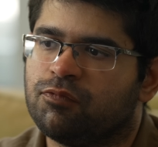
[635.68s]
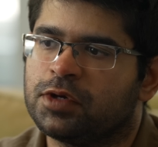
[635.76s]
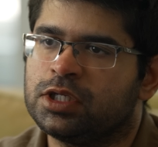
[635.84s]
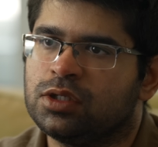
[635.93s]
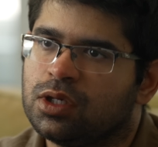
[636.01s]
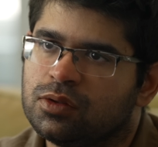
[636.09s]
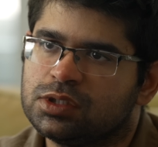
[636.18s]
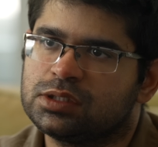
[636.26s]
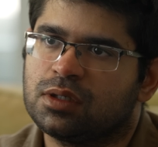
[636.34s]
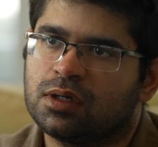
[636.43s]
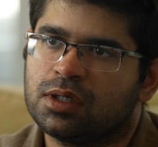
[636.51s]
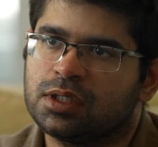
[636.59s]
When you
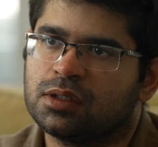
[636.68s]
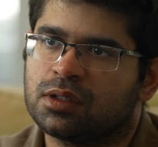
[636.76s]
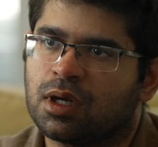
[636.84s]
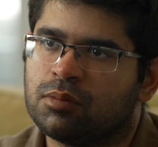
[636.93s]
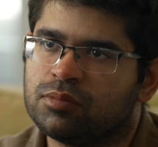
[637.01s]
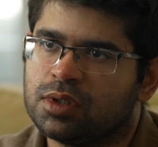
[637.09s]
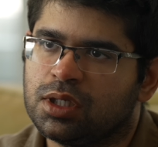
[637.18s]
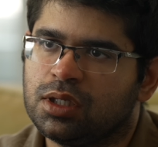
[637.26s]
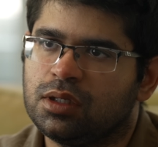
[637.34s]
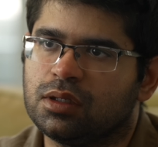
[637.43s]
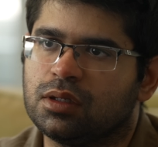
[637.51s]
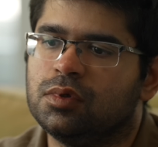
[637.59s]
starting a
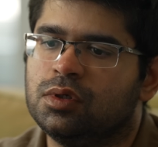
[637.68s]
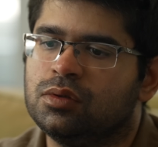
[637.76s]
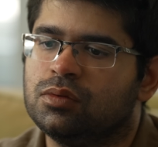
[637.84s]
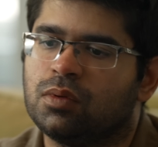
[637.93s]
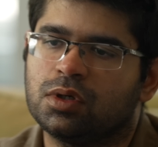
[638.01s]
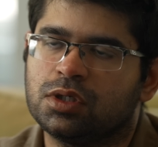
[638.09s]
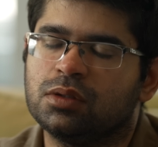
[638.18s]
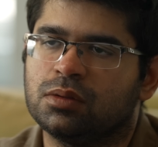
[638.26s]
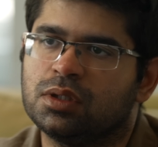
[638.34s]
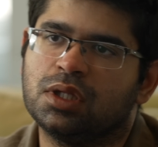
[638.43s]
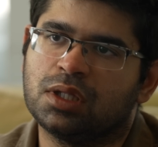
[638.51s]
company, do what you really